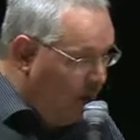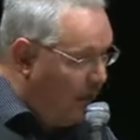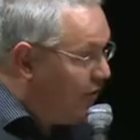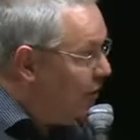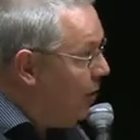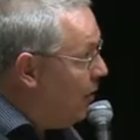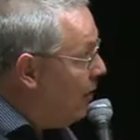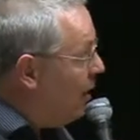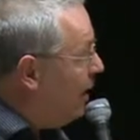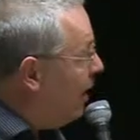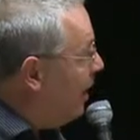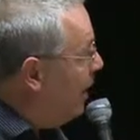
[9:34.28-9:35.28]
So
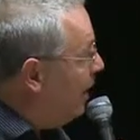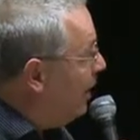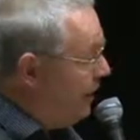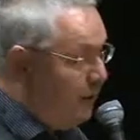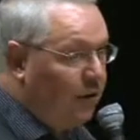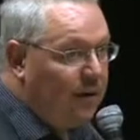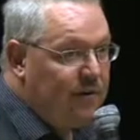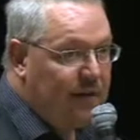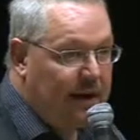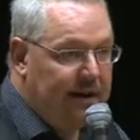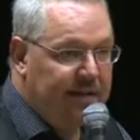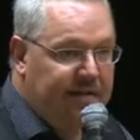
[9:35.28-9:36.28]
in order to
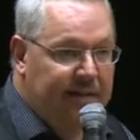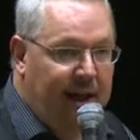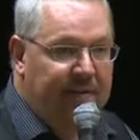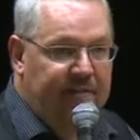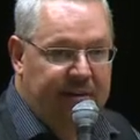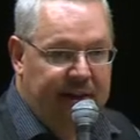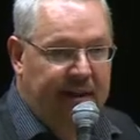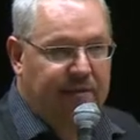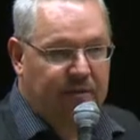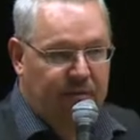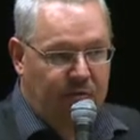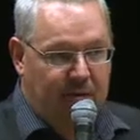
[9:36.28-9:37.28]
understand the
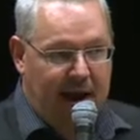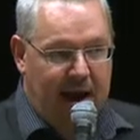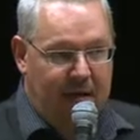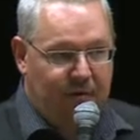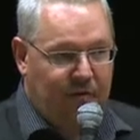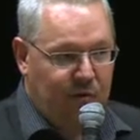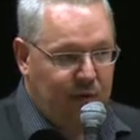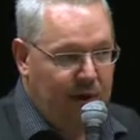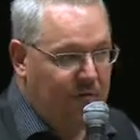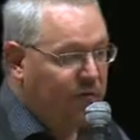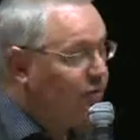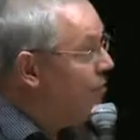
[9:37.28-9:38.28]
next graphs, I
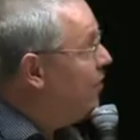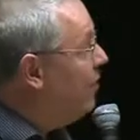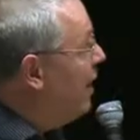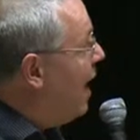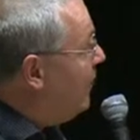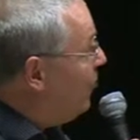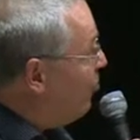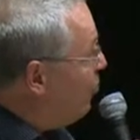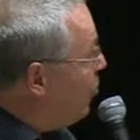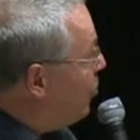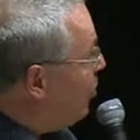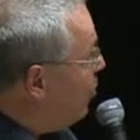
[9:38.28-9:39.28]
have to
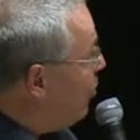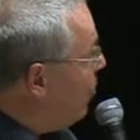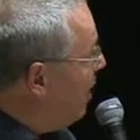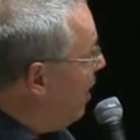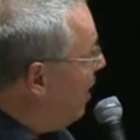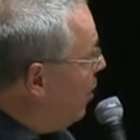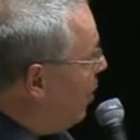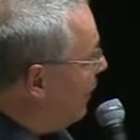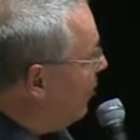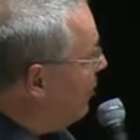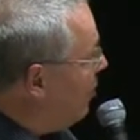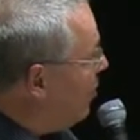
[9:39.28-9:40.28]
show you
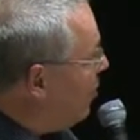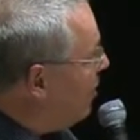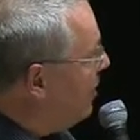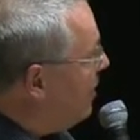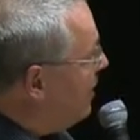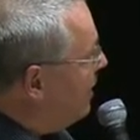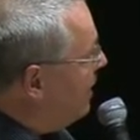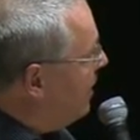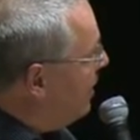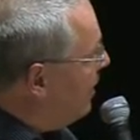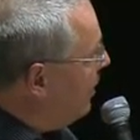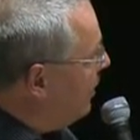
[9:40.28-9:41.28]
once more
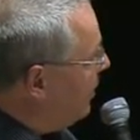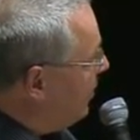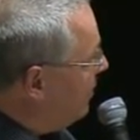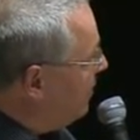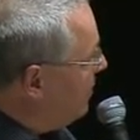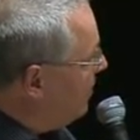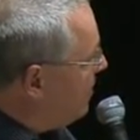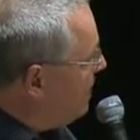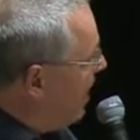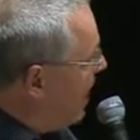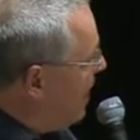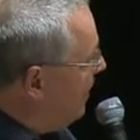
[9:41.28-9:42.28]
this
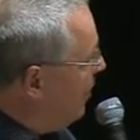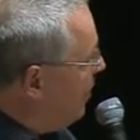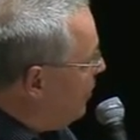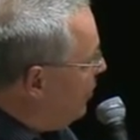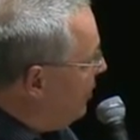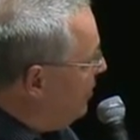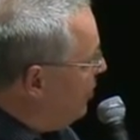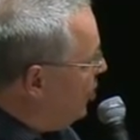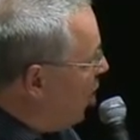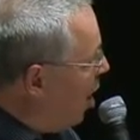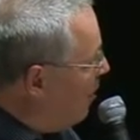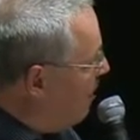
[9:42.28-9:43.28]
slide where you see the
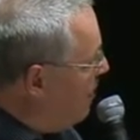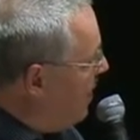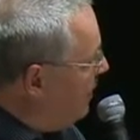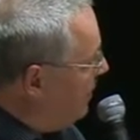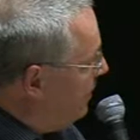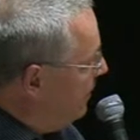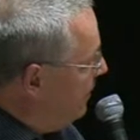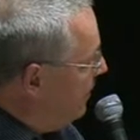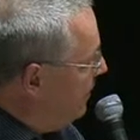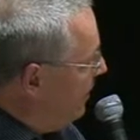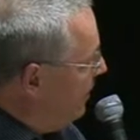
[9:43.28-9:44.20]
normal pattern